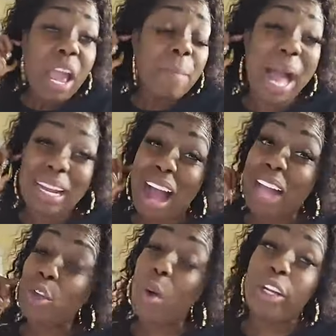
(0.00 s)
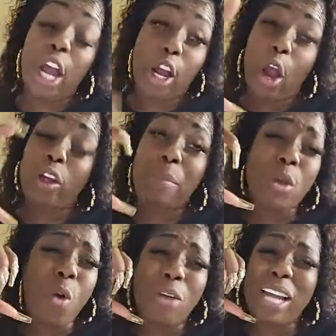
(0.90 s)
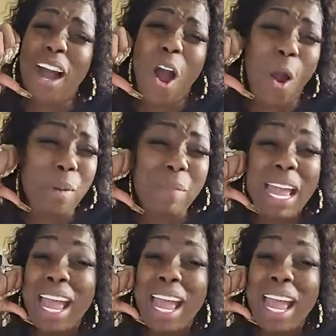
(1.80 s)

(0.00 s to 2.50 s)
My God, you wanted to hurt them, you wanted to harm them,